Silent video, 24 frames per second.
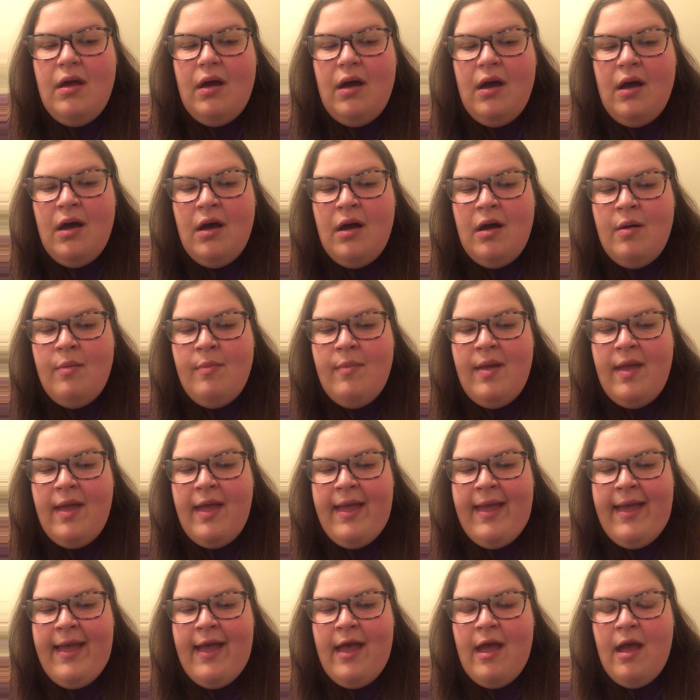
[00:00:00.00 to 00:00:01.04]

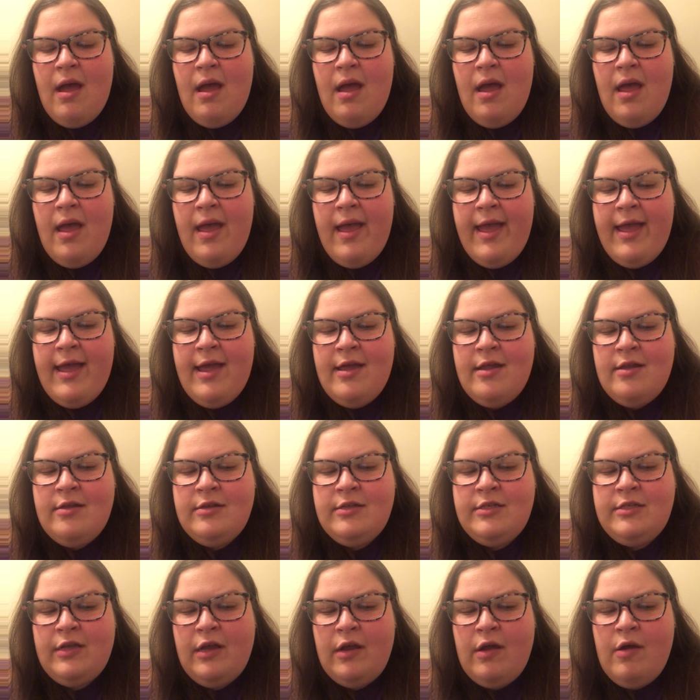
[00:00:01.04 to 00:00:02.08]
And
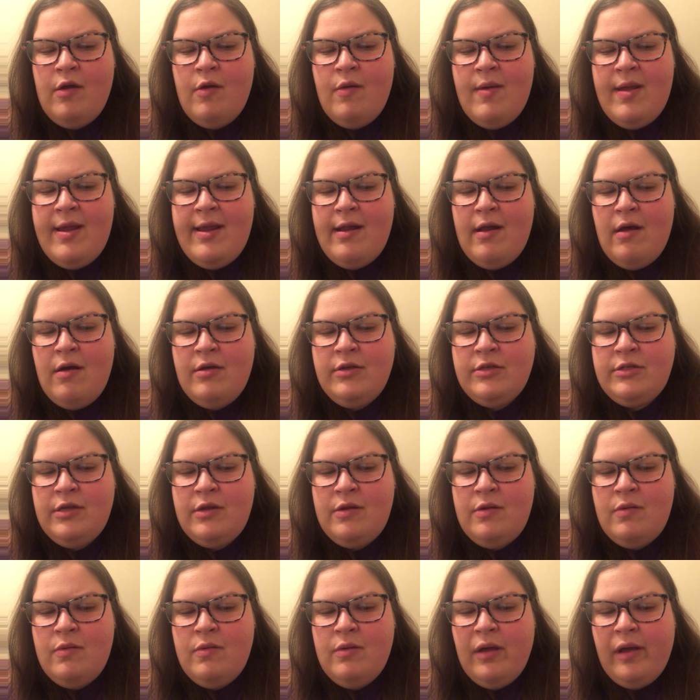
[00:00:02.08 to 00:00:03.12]
so it
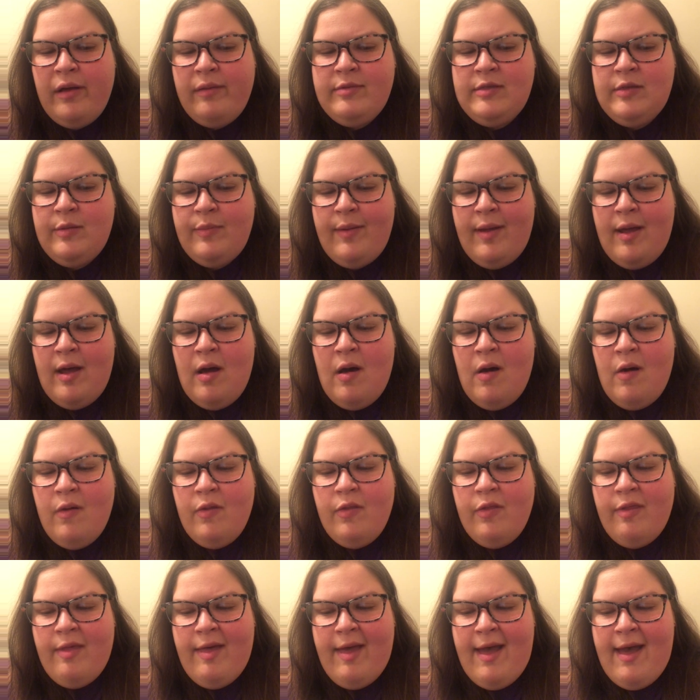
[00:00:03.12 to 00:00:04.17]
also comes
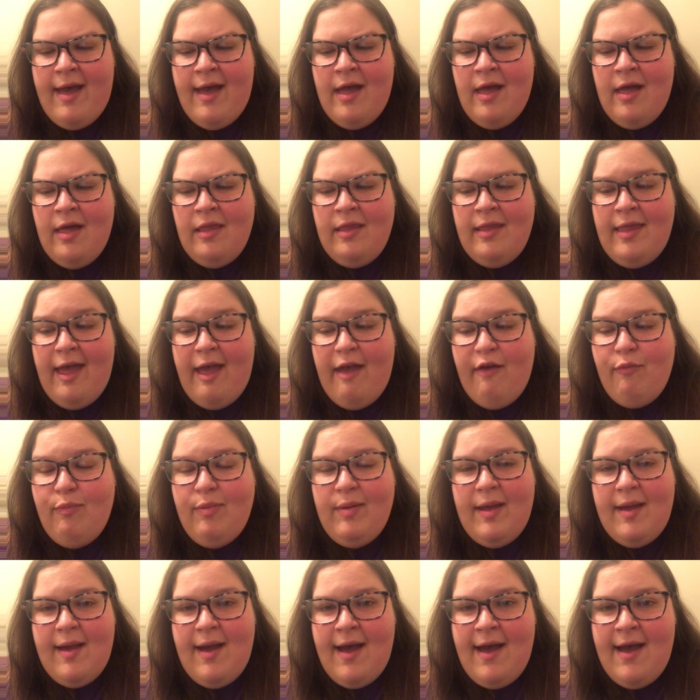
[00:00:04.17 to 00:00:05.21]
about that the
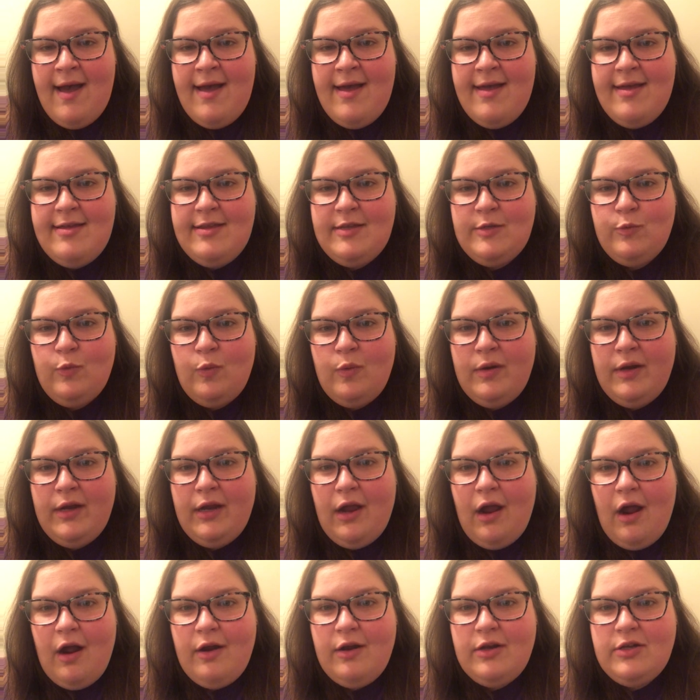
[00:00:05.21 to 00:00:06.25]
FBI is wanting
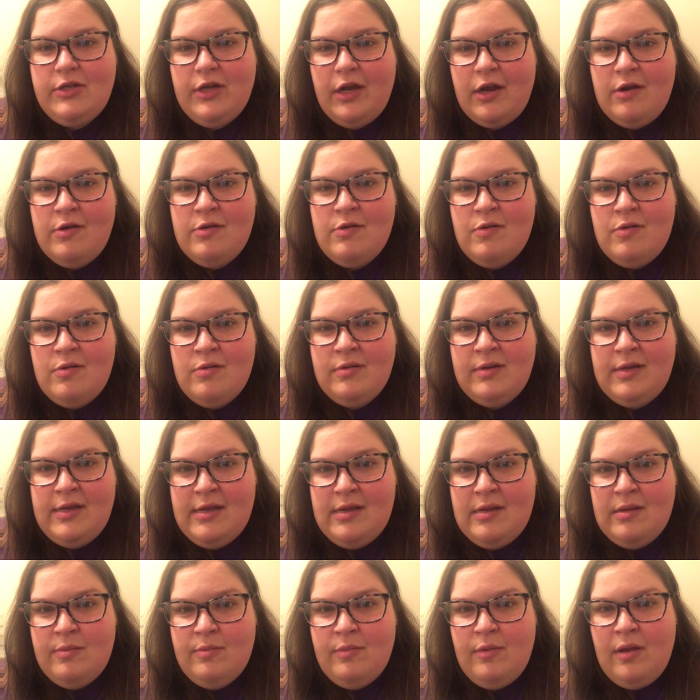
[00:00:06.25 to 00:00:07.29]
her to turn on
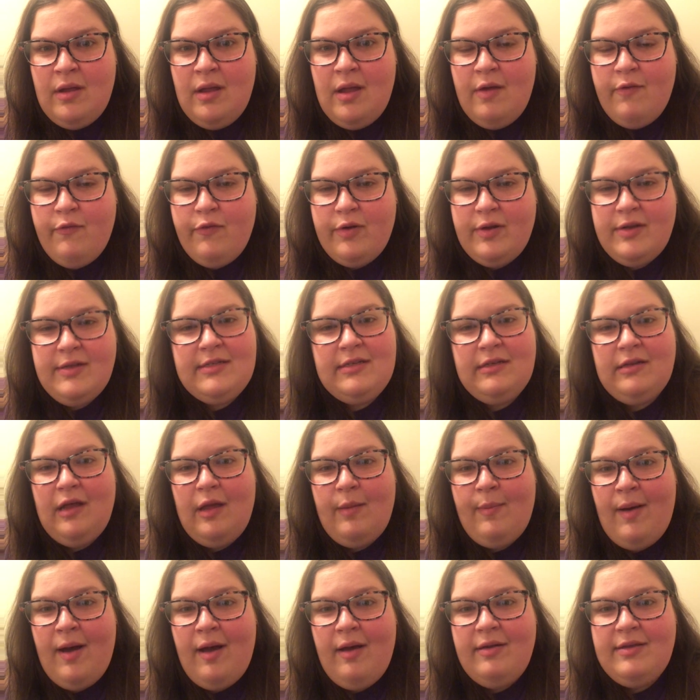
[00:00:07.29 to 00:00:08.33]
him
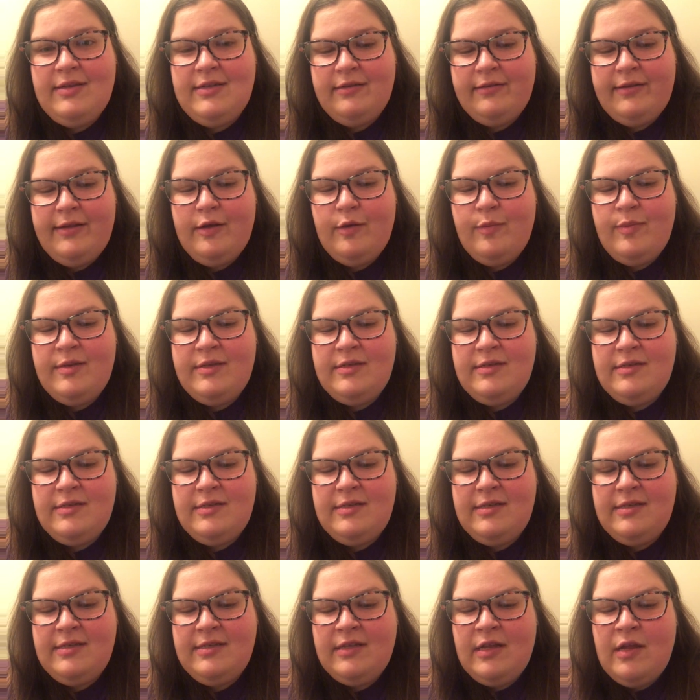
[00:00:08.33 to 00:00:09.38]
about his illegal
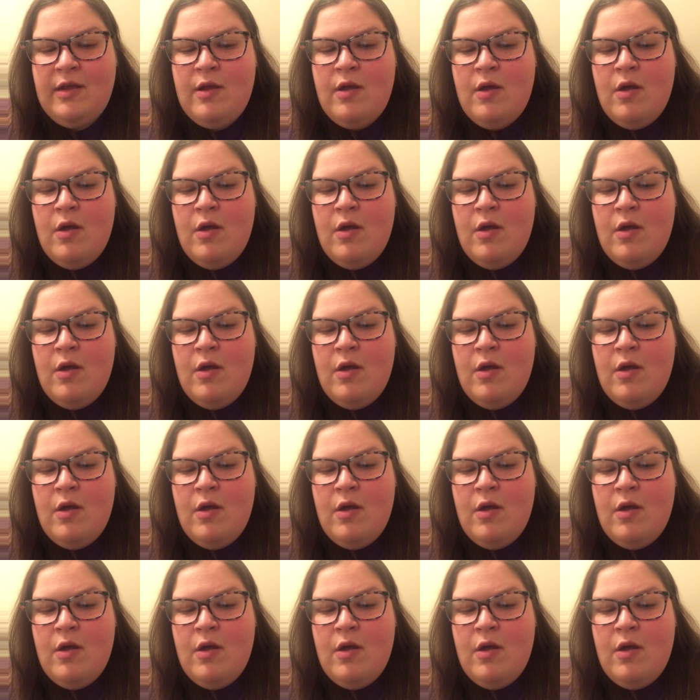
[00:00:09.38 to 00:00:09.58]
businesses,